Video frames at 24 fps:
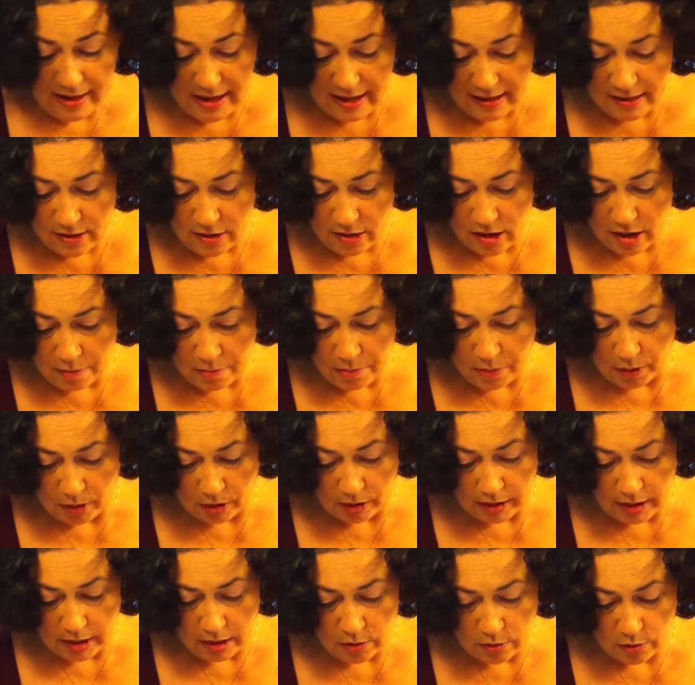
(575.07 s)
And you're not
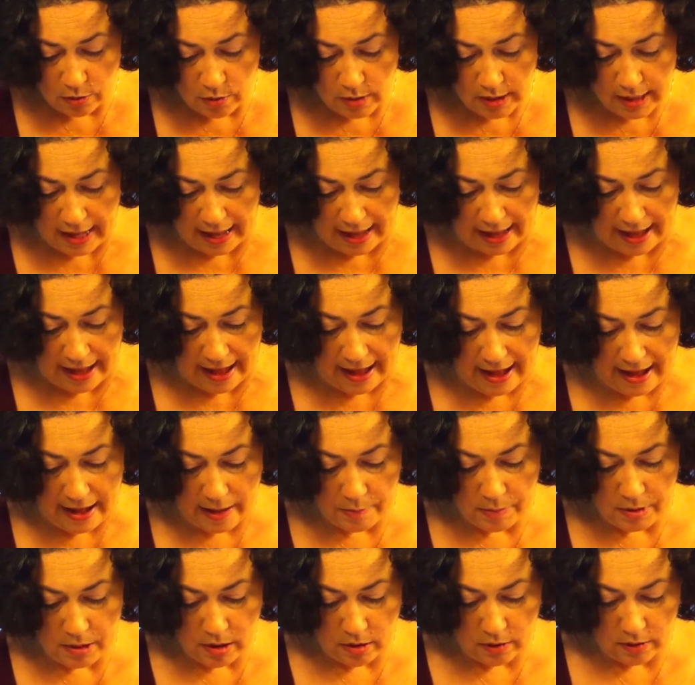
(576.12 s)
pulling it through a
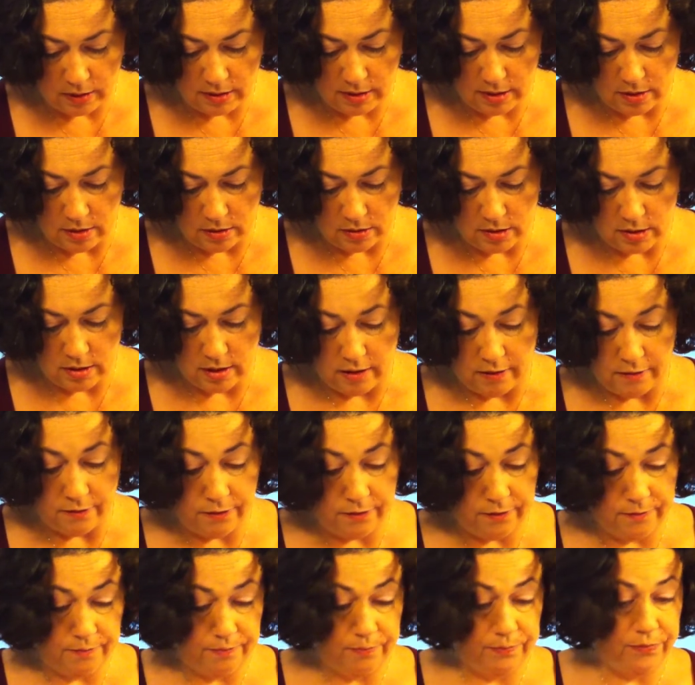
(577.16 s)
cap and all this other
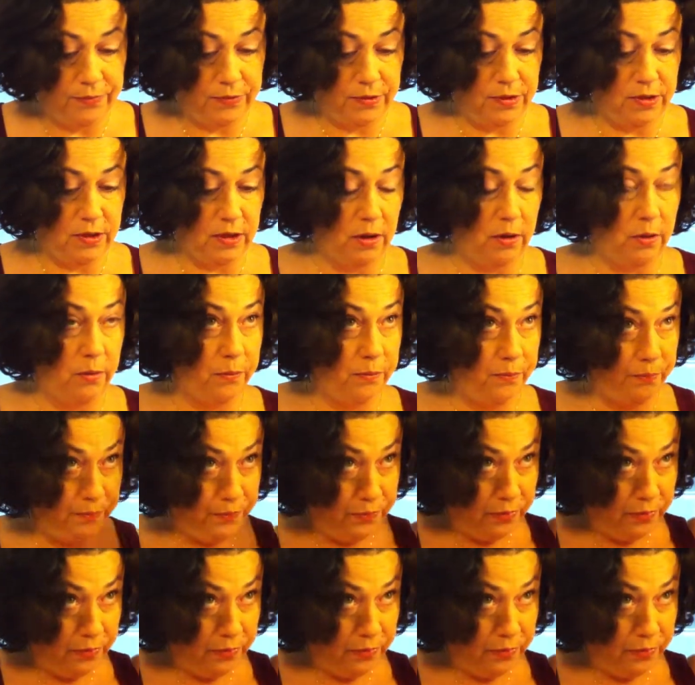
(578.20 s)
stuff. So,